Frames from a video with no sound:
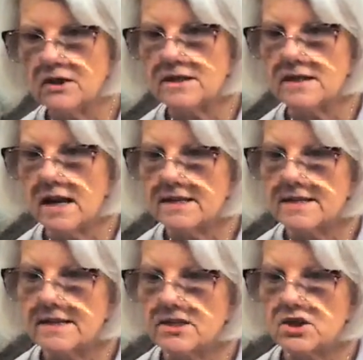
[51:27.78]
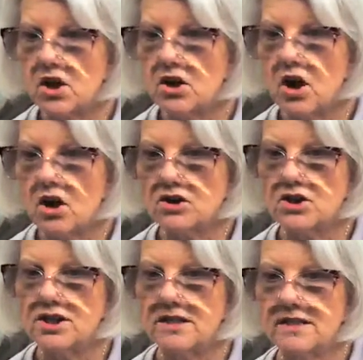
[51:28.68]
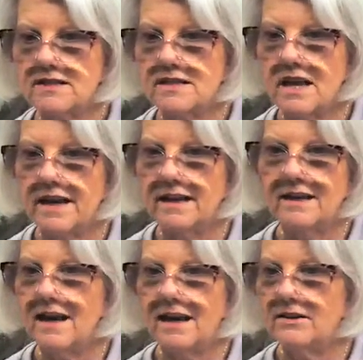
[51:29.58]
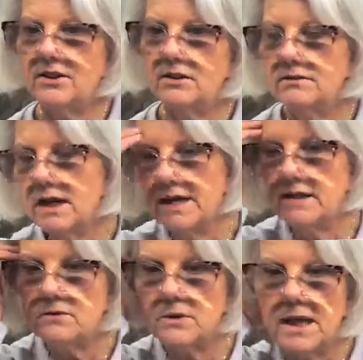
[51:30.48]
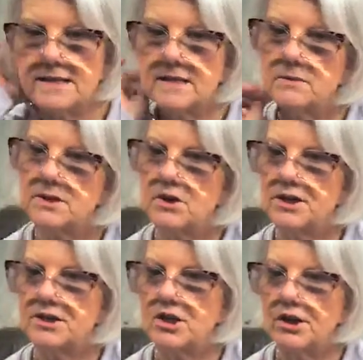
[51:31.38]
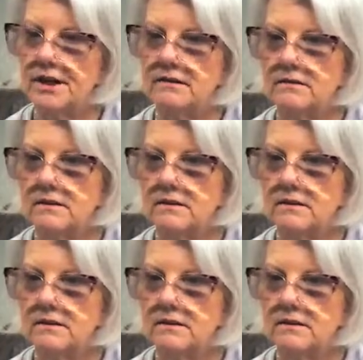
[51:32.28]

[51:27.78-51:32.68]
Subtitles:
it says start auction, it's like, I don't know, I didn't realize it was already starting.